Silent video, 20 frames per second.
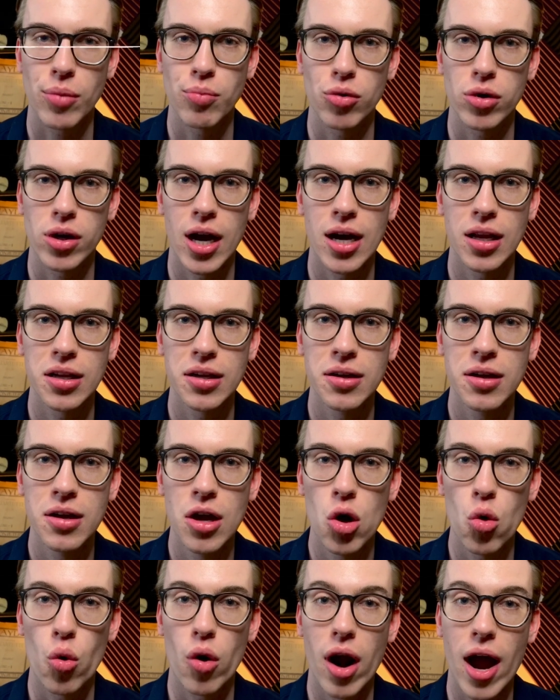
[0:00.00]
Mrugala,
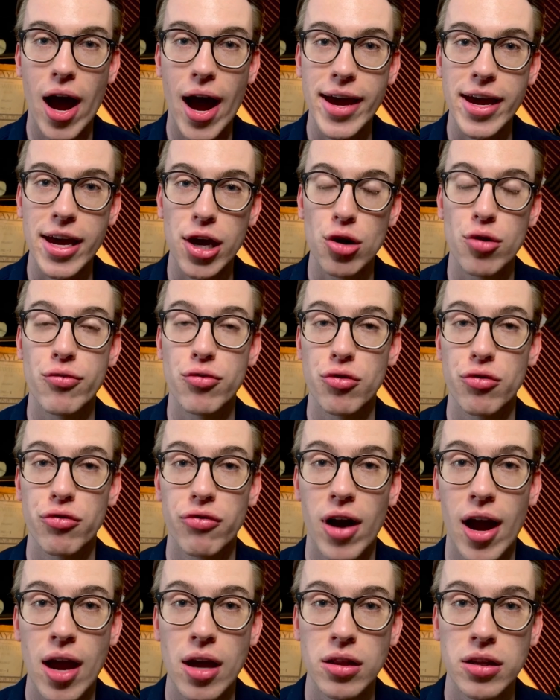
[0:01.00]
where I interview
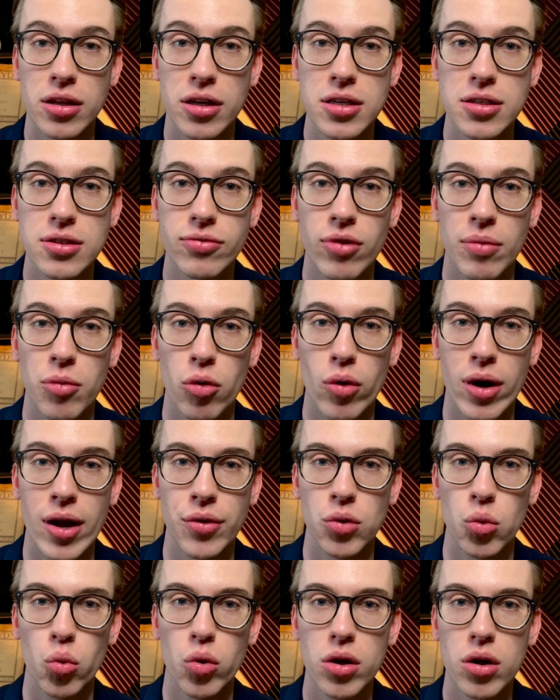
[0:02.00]
violinists from around the
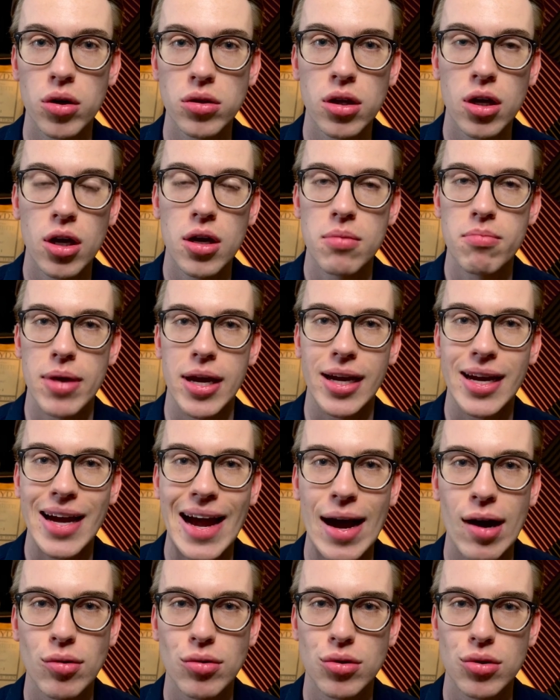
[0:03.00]
world, make
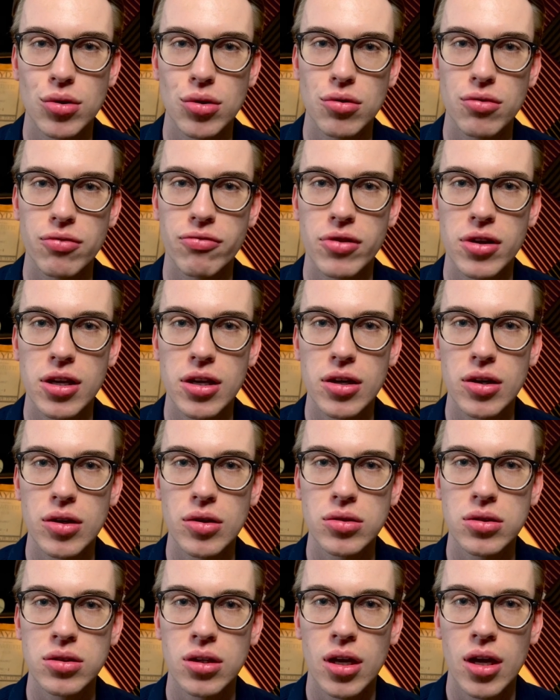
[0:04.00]
how-to
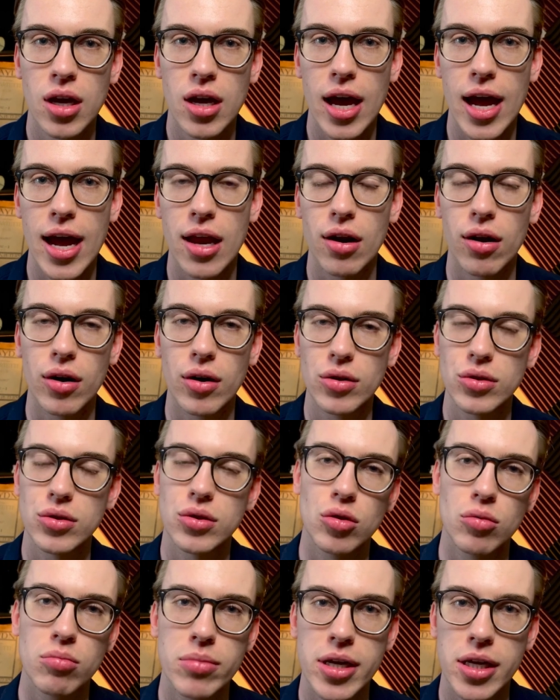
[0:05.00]
videos, and also
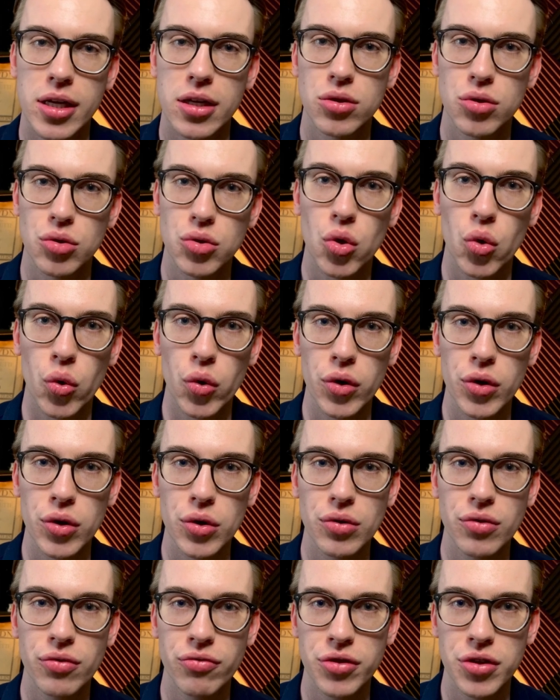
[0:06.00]
make tutorial
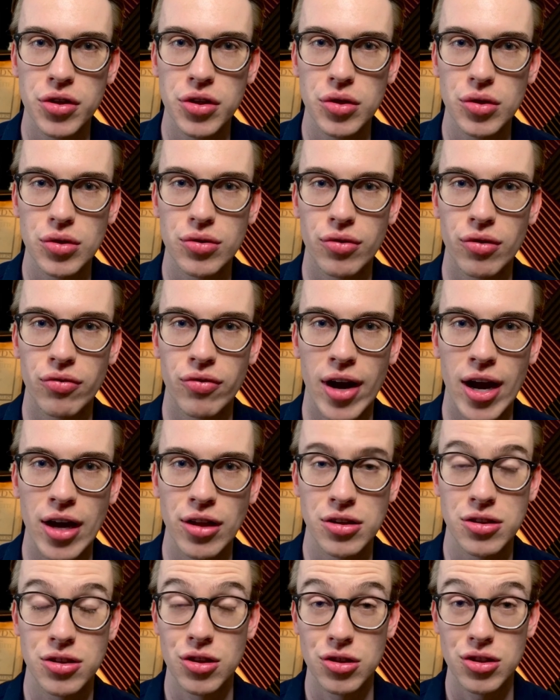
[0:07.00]
videos for violin
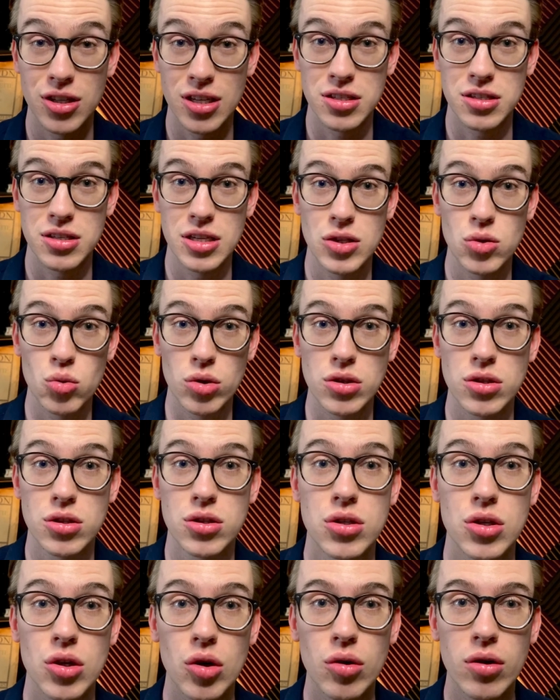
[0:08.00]
such as this one.
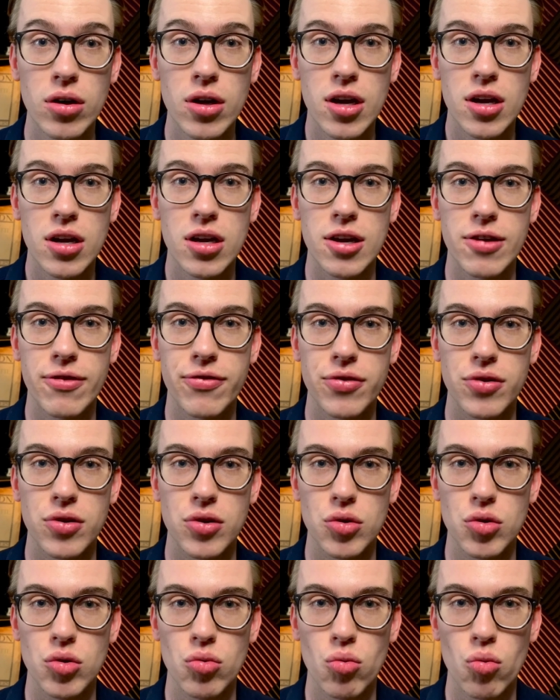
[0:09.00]
So if
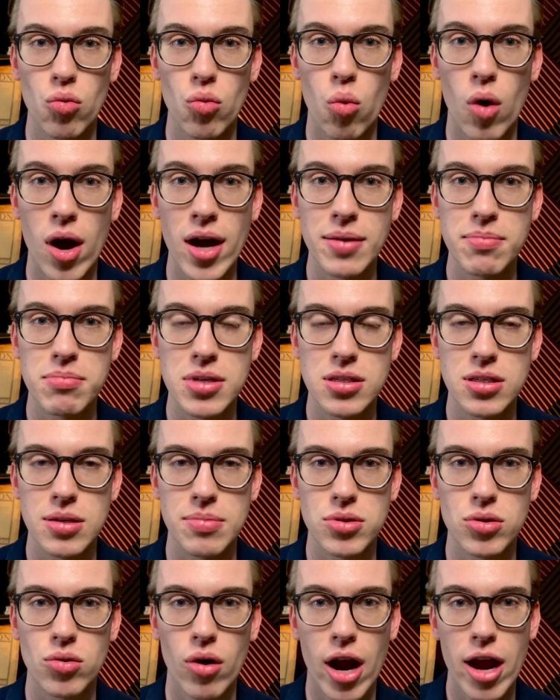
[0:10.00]
you want to be
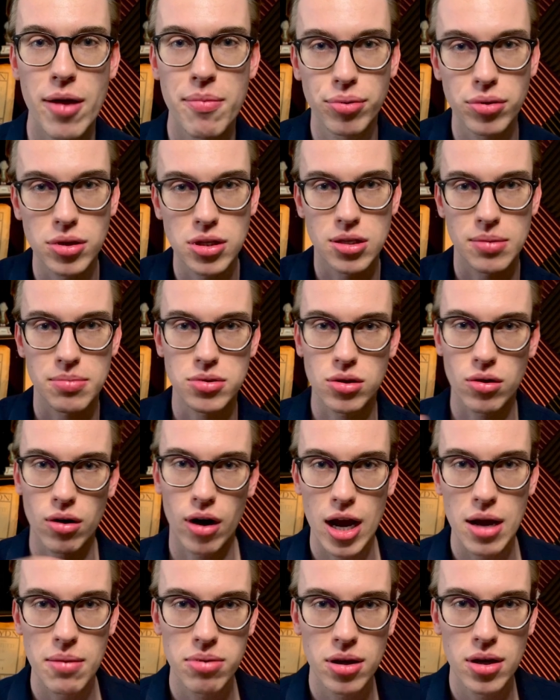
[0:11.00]
subscribed, please
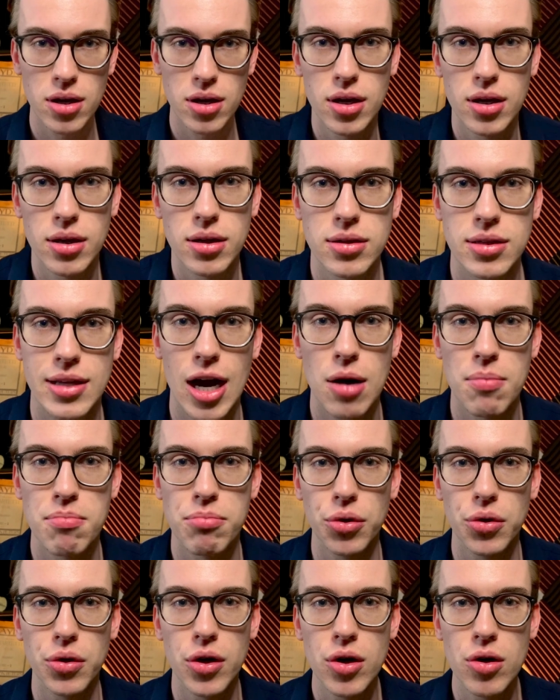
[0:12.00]
subscribe down
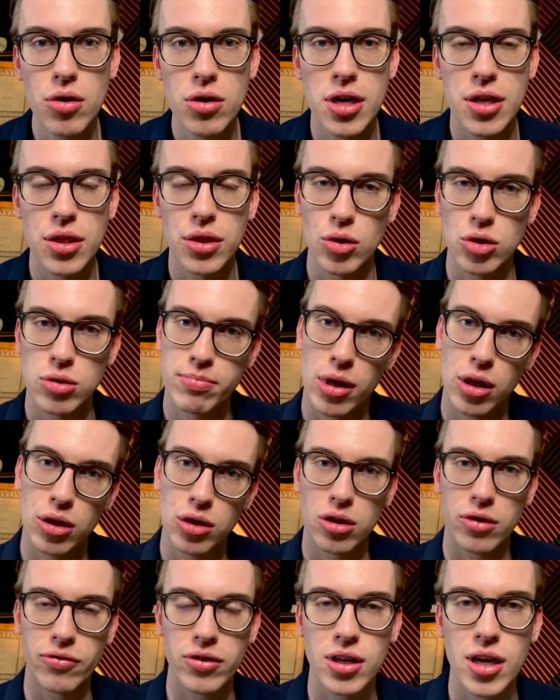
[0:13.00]
below. Hit those bell
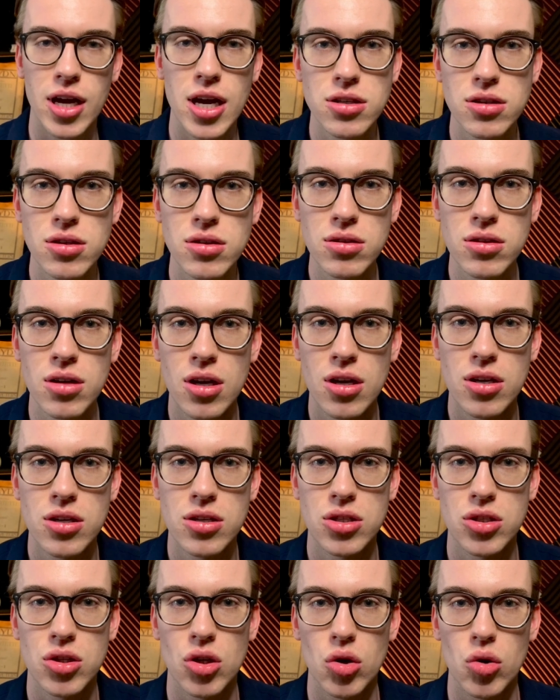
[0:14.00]
notifications
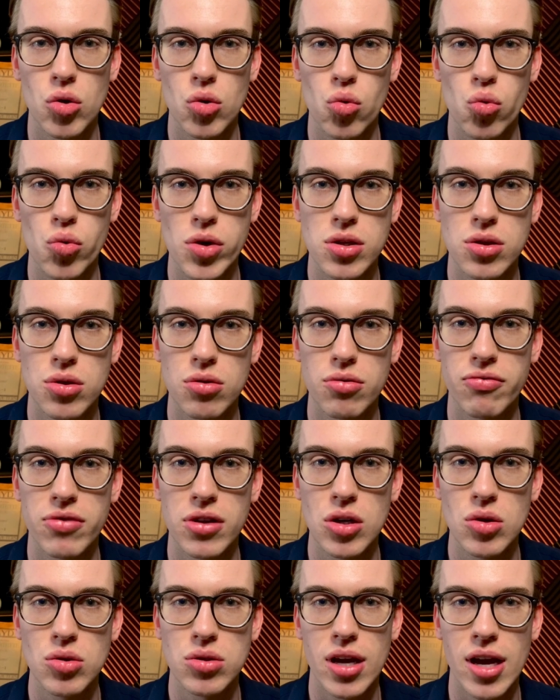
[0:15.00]
so we do
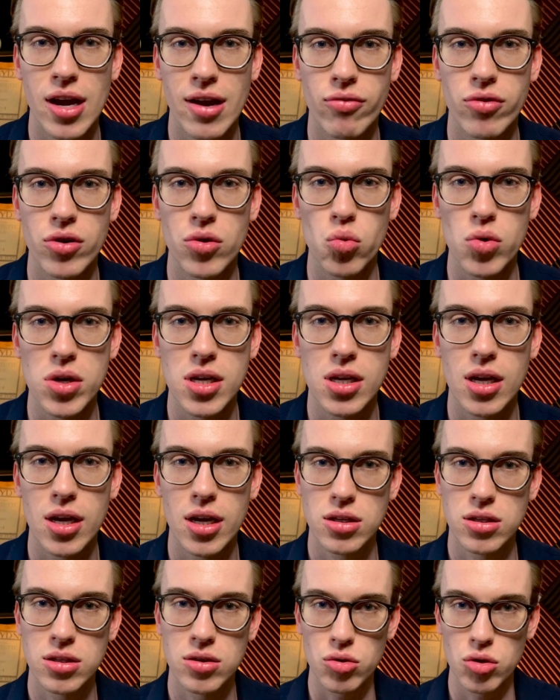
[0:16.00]
videos every week
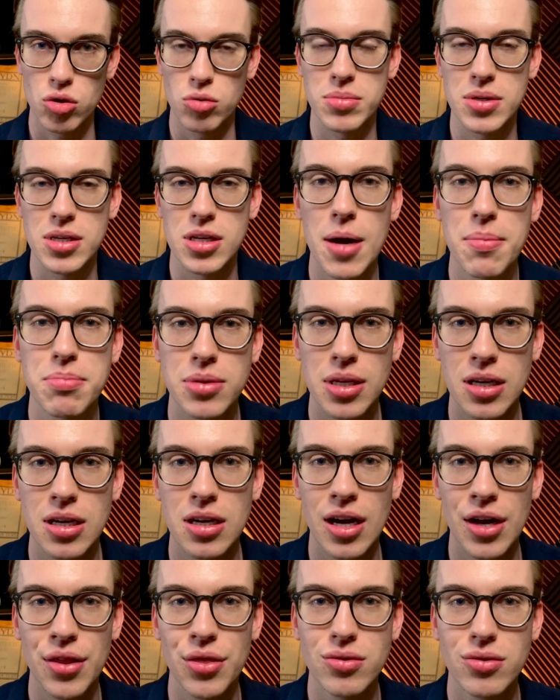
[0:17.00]
so you'll be updated
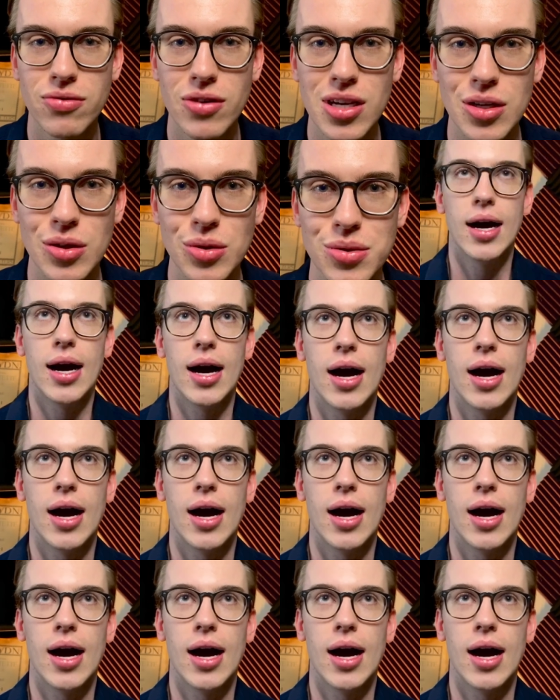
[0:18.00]
on those videos.